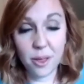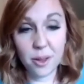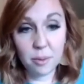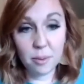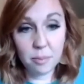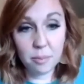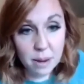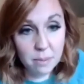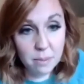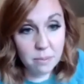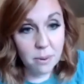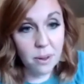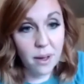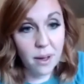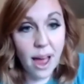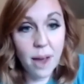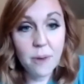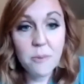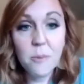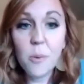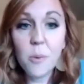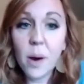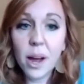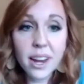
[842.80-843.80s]
other people.
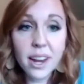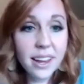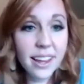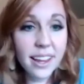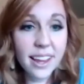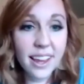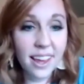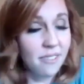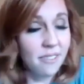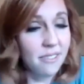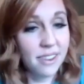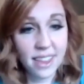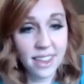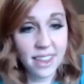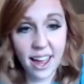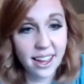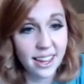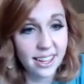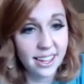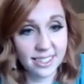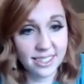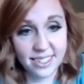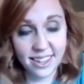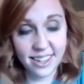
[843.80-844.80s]
And what a gift
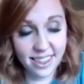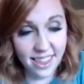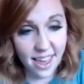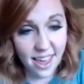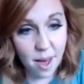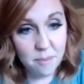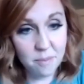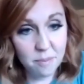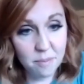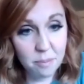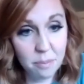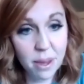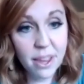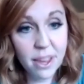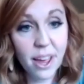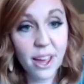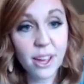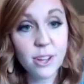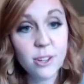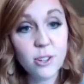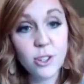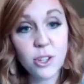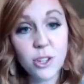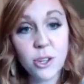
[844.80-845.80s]
that is to them,
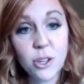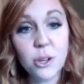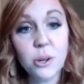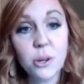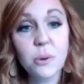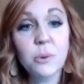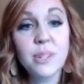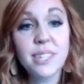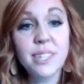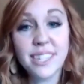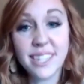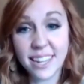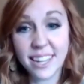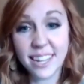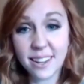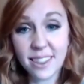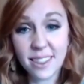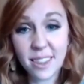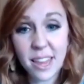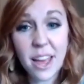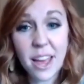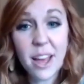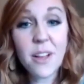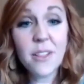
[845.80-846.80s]
because you
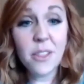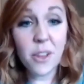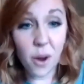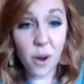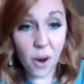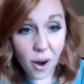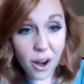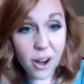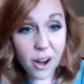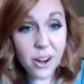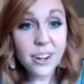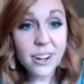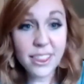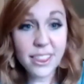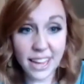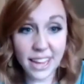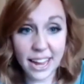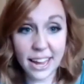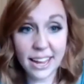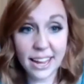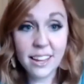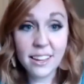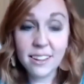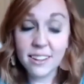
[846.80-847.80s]
did the hard
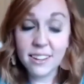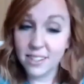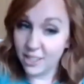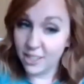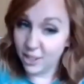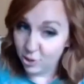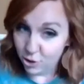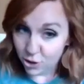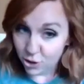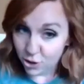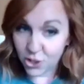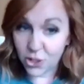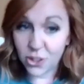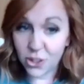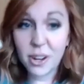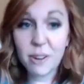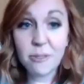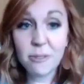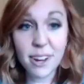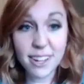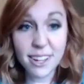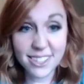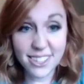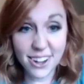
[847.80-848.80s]
thing, because this
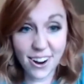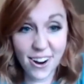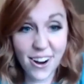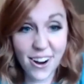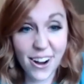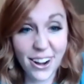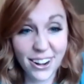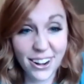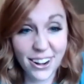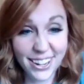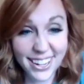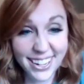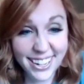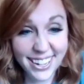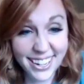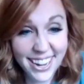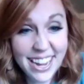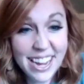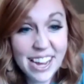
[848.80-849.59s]
journey was hard,